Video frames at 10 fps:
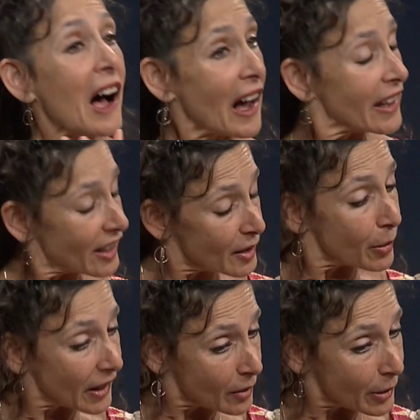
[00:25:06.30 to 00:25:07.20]
I like
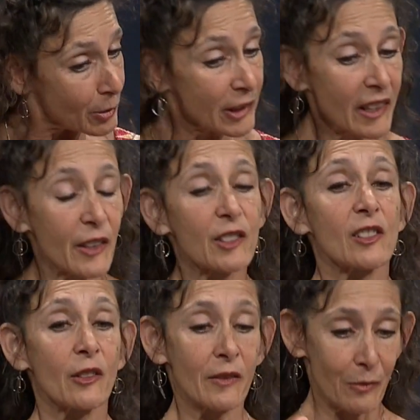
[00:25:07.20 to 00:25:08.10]
bringing people together.
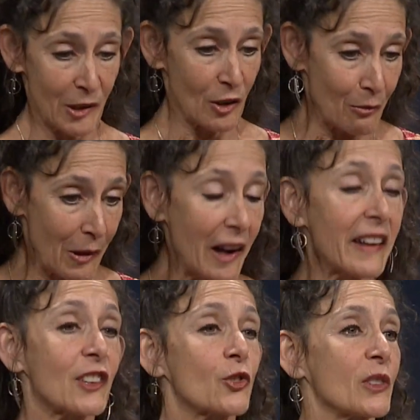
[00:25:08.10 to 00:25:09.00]
So, my
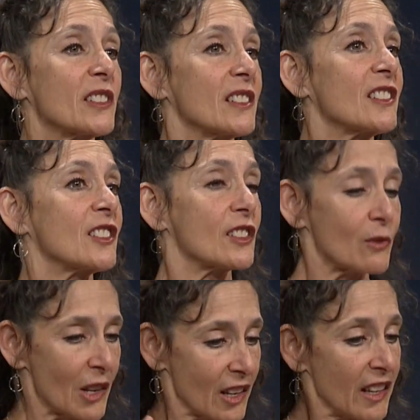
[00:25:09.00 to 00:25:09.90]
interest is to
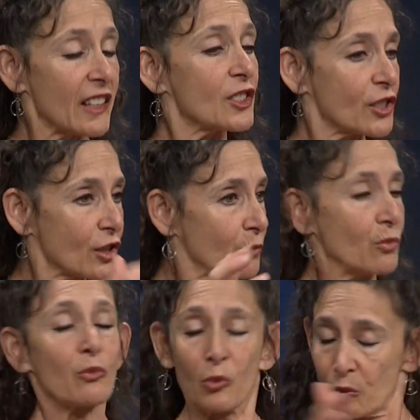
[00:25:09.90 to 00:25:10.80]

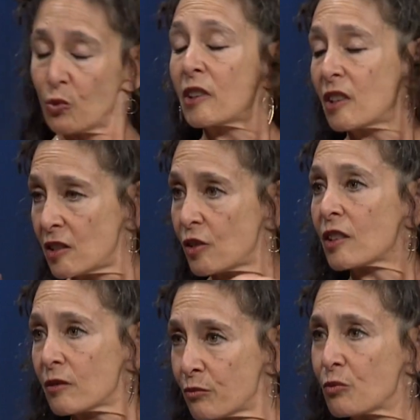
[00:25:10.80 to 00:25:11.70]
really
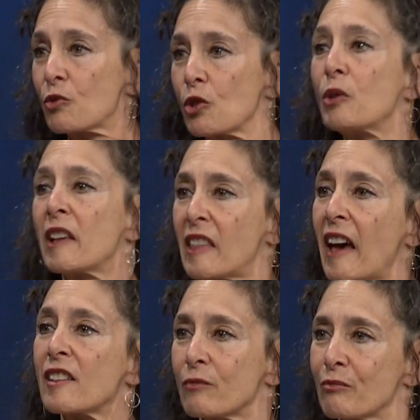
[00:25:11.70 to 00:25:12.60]
start doing
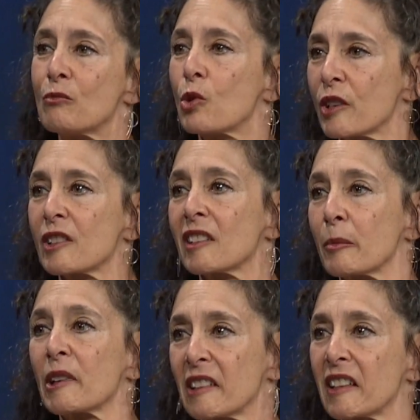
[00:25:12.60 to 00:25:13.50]
that more
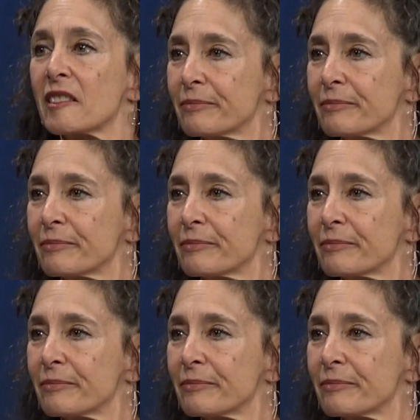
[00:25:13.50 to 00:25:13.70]
deliberately.